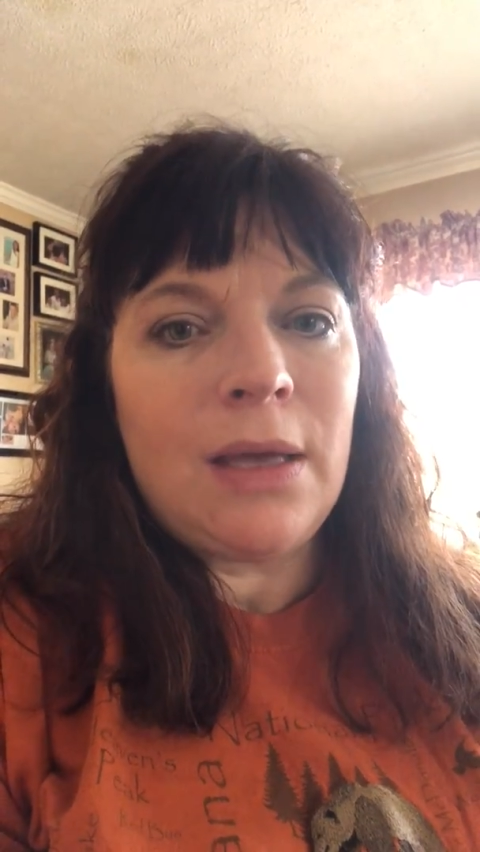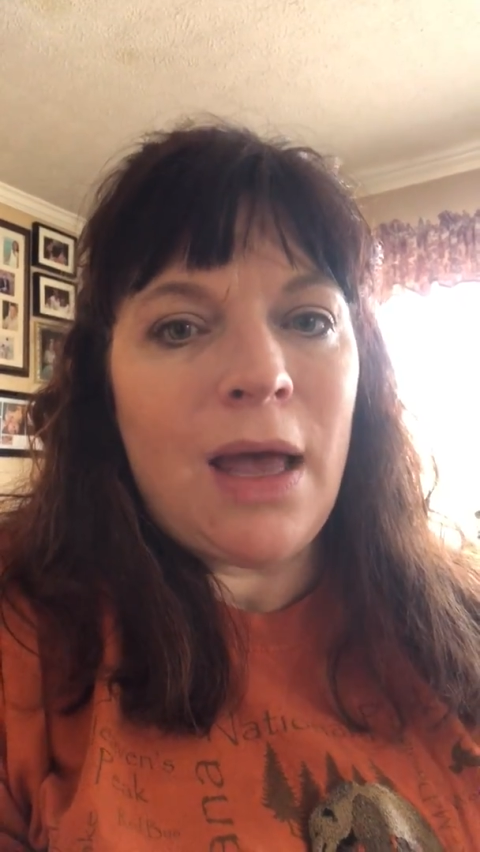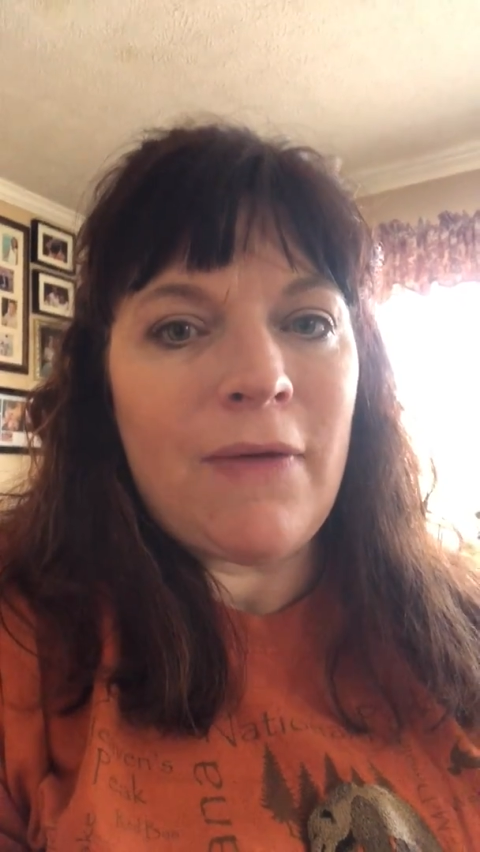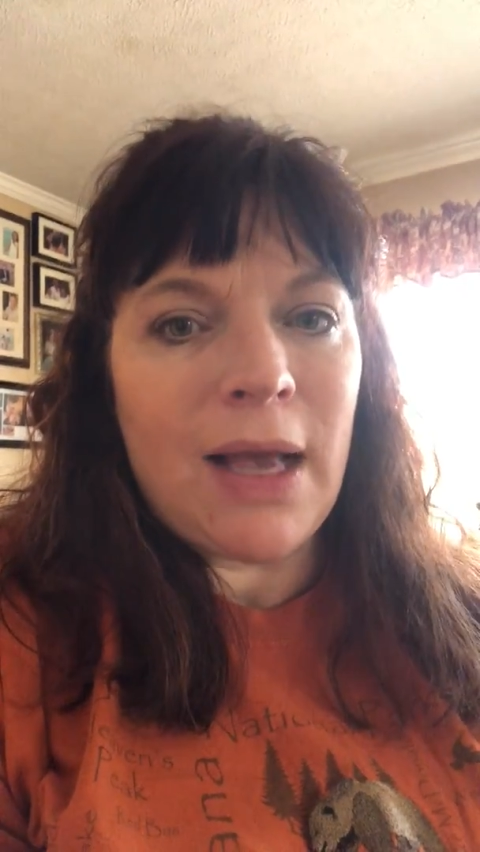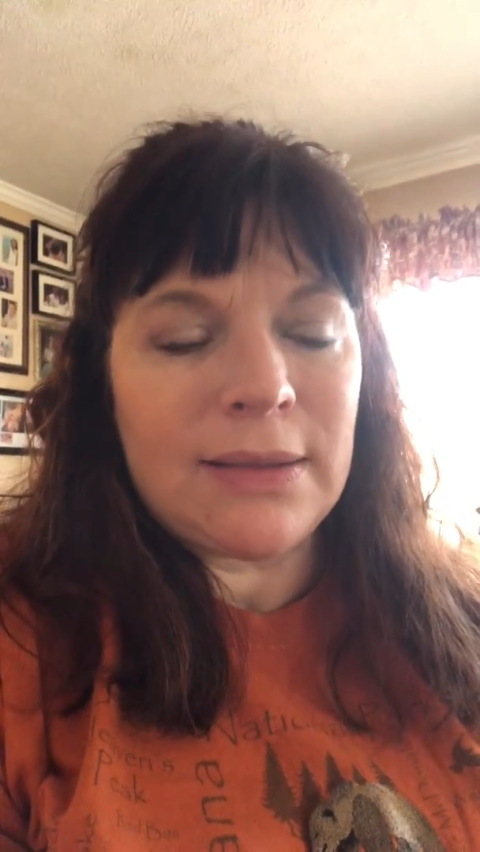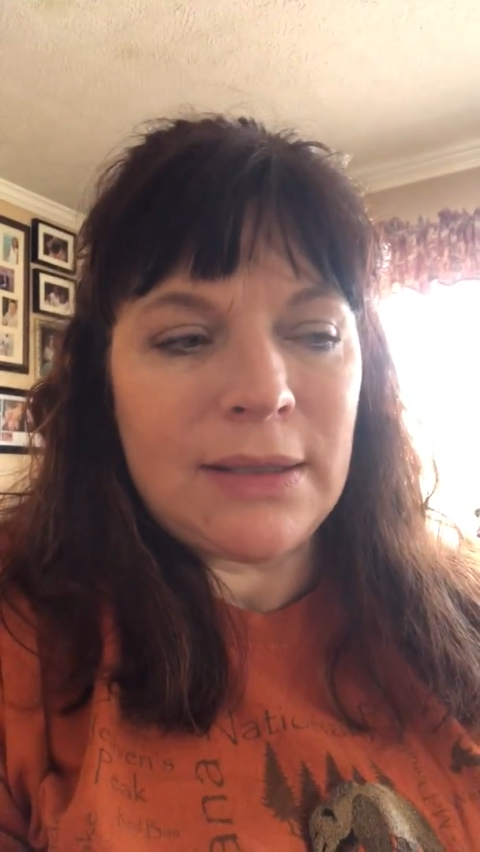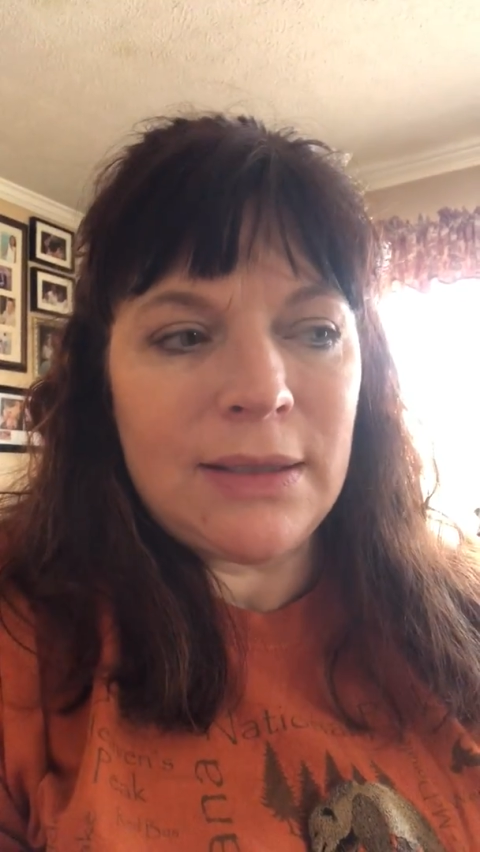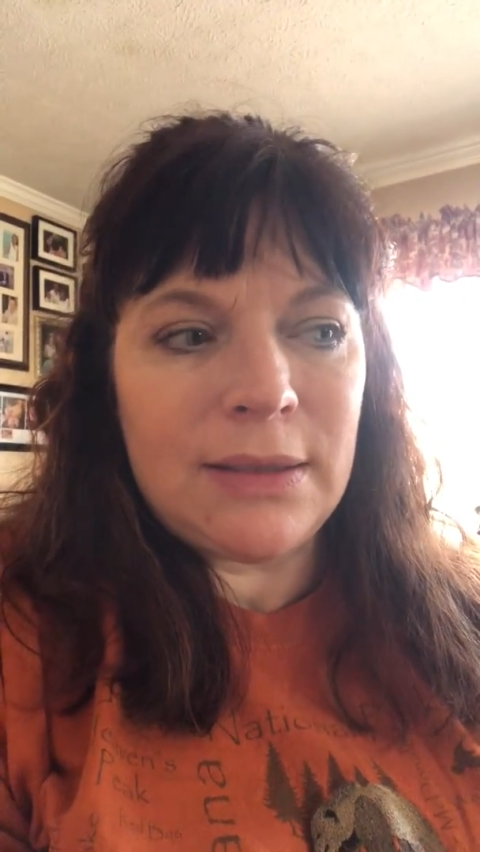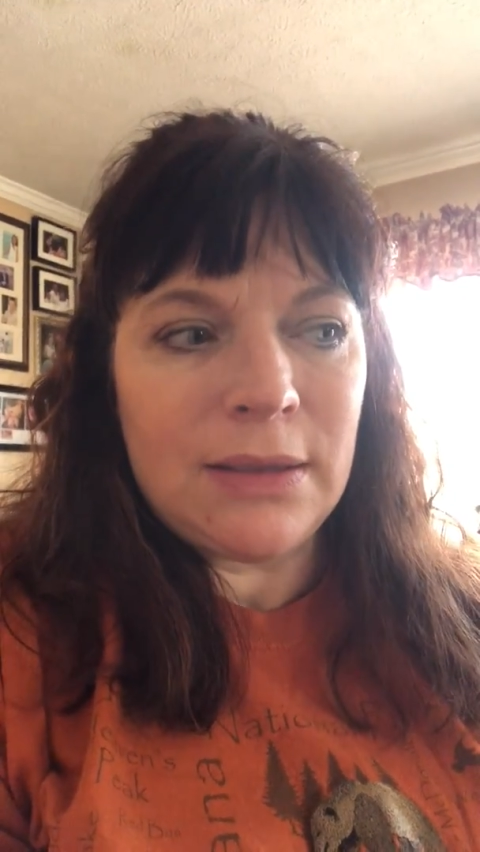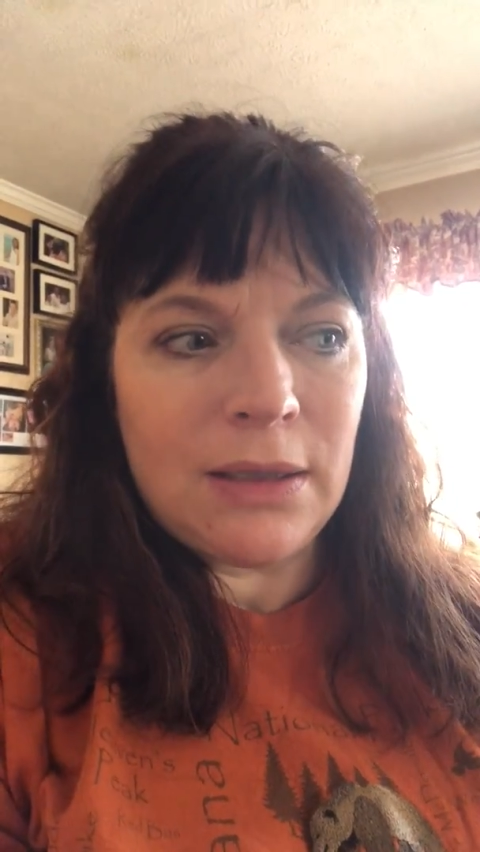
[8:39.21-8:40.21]
have
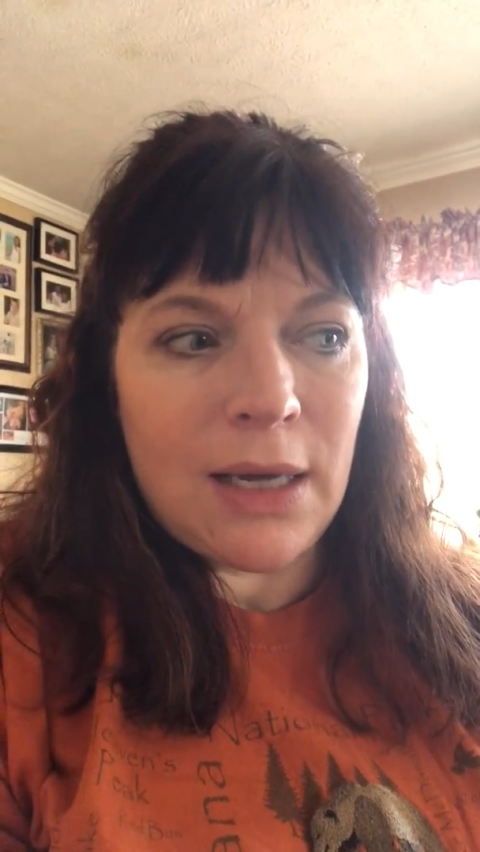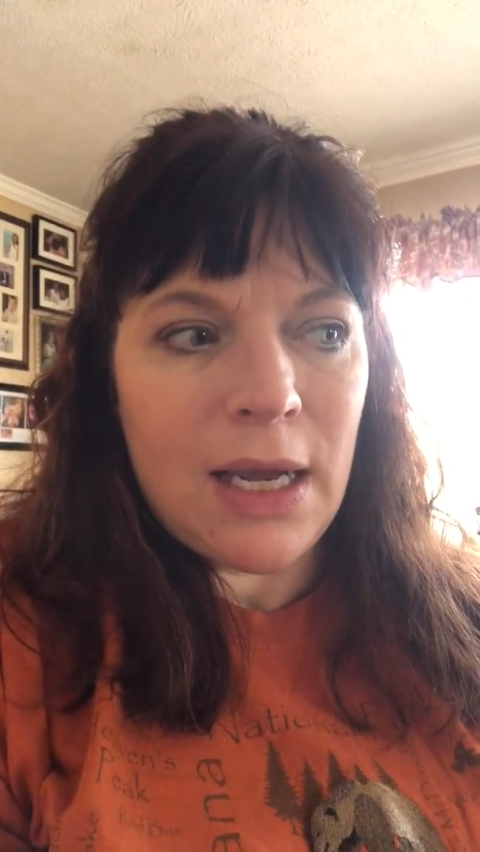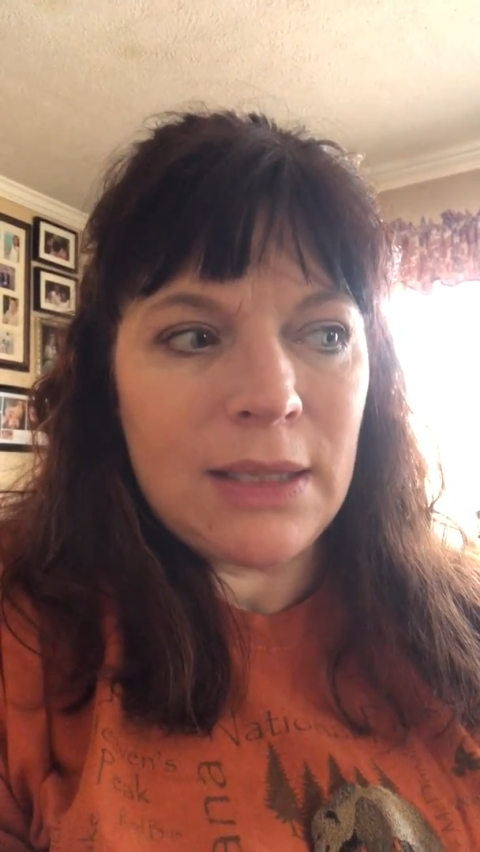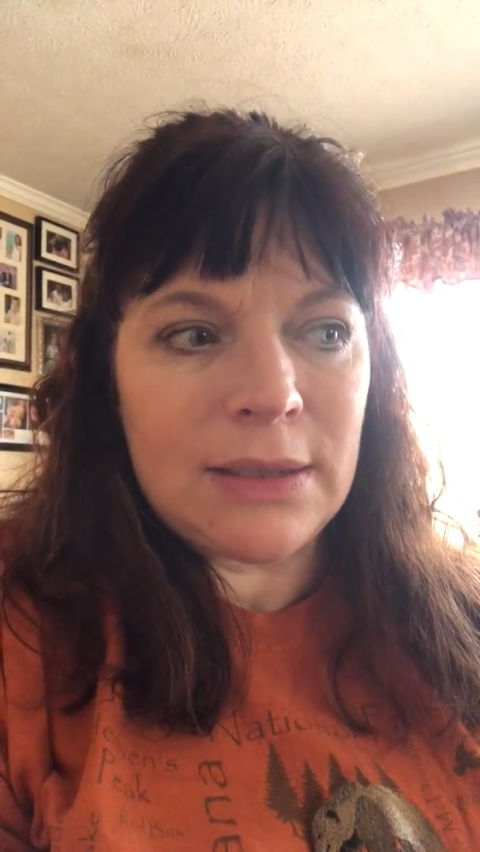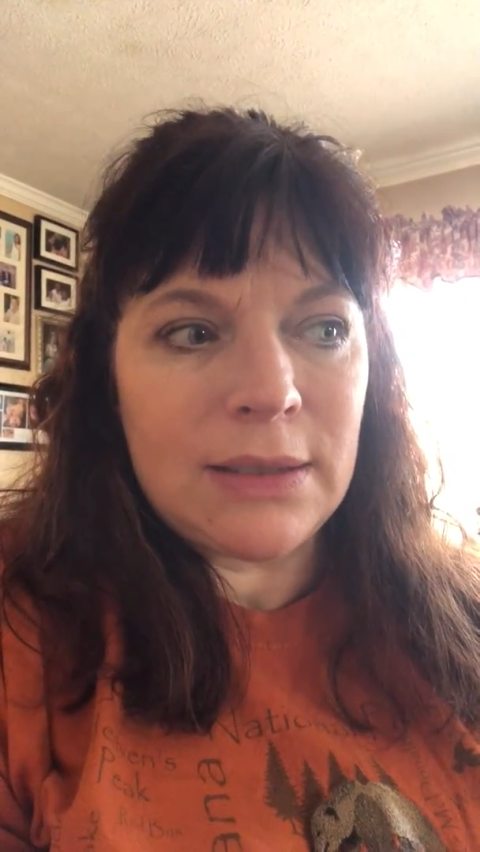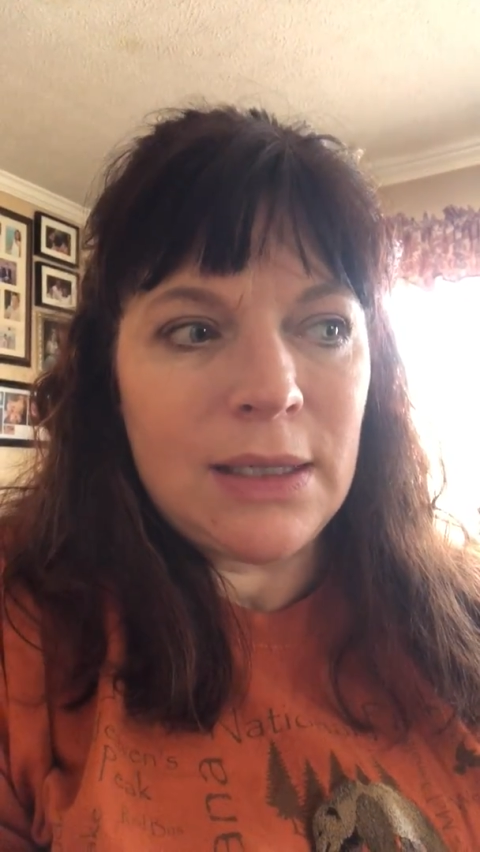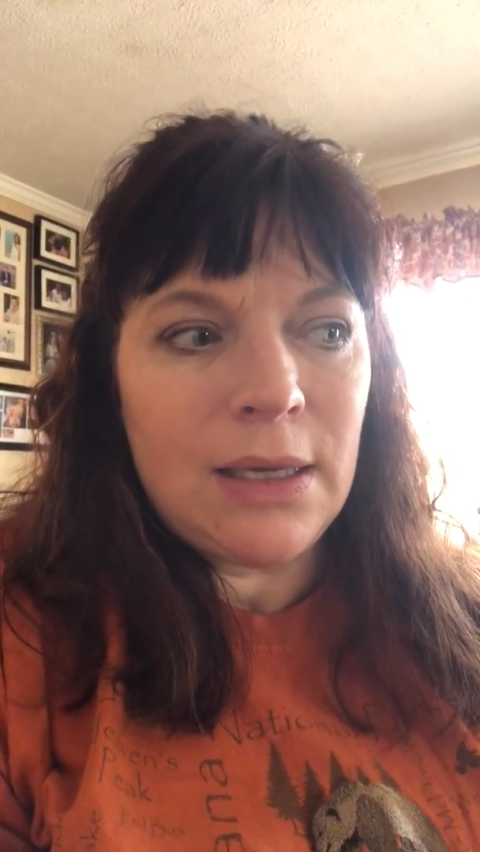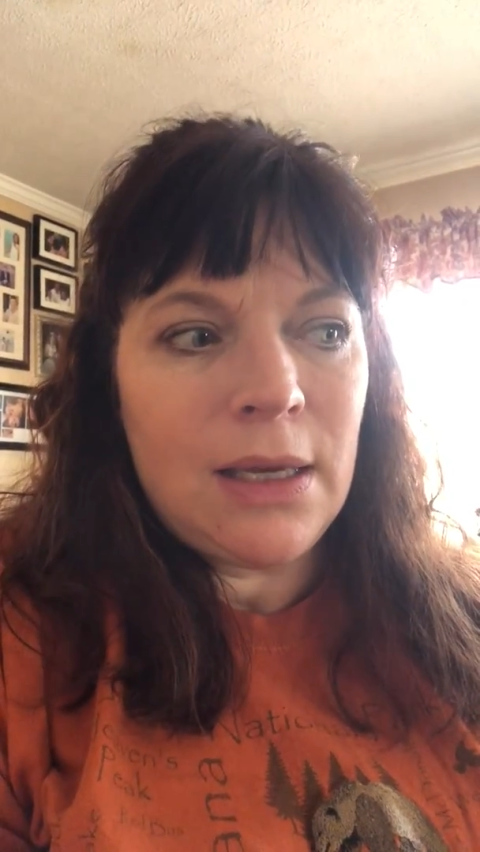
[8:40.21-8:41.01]
accidents in the crates.